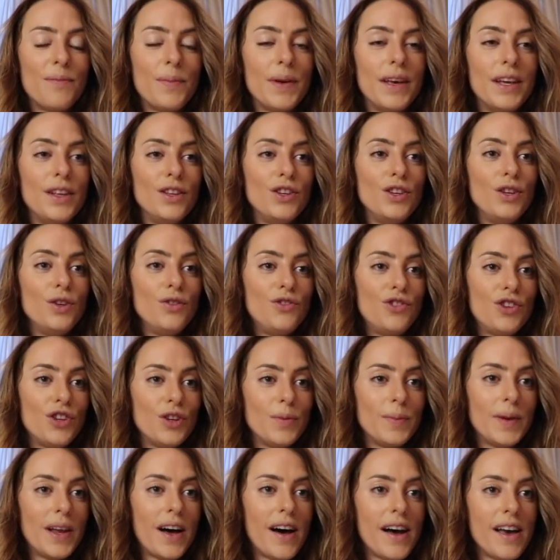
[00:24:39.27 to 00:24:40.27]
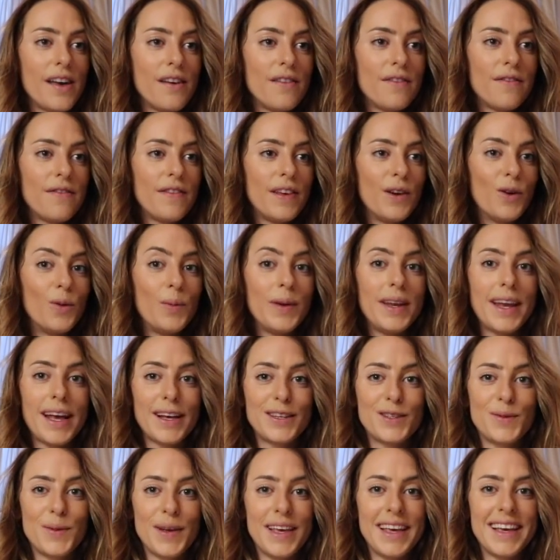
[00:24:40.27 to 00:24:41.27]
but in YouTube life, it will be
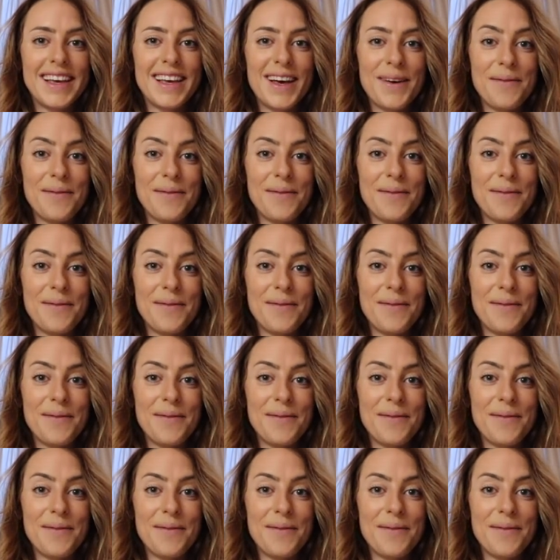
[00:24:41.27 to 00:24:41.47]
next week.